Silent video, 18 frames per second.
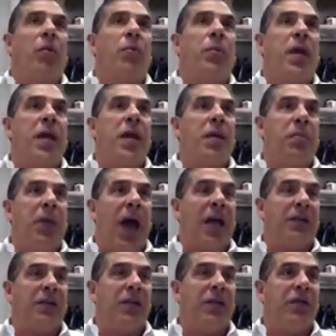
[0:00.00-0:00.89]
being a
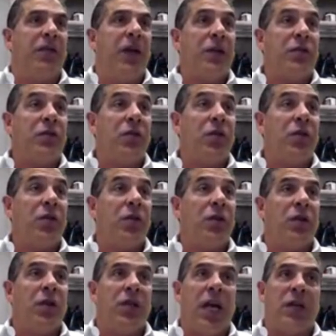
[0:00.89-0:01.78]
passive
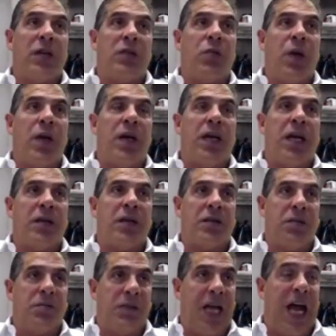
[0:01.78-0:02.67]
investor is a nice way to
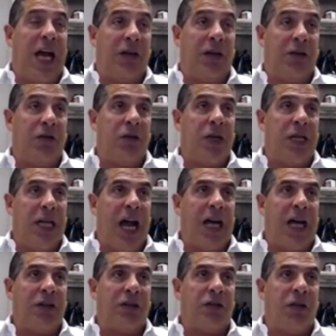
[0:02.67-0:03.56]
get some tax-free
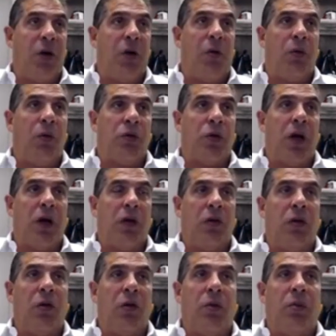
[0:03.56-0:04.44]
cash flow. We'll talk
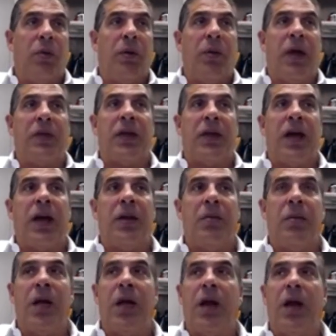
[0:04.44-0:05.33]
a little bit about that
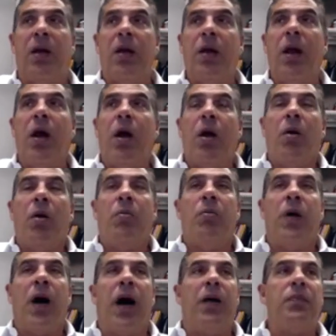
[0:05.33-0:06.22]
in a minute,
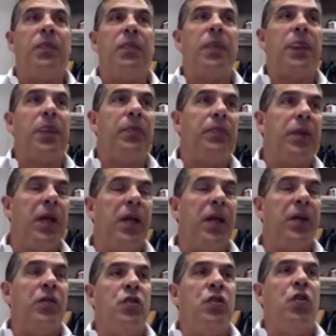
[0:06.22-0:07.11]
but
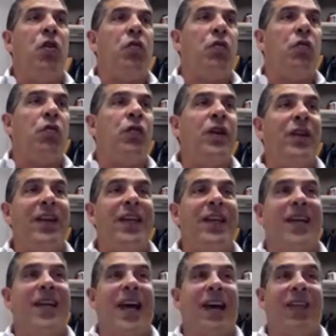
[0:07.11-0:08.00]
you don't
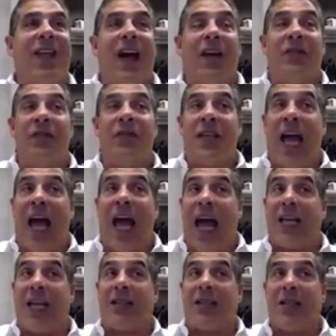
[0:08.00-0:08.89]
really get a lot of
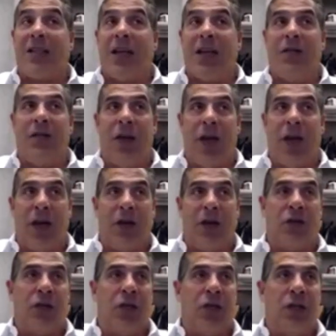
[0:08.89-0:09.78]
tax
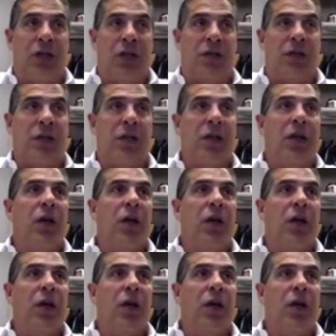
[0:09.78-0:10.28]
advantages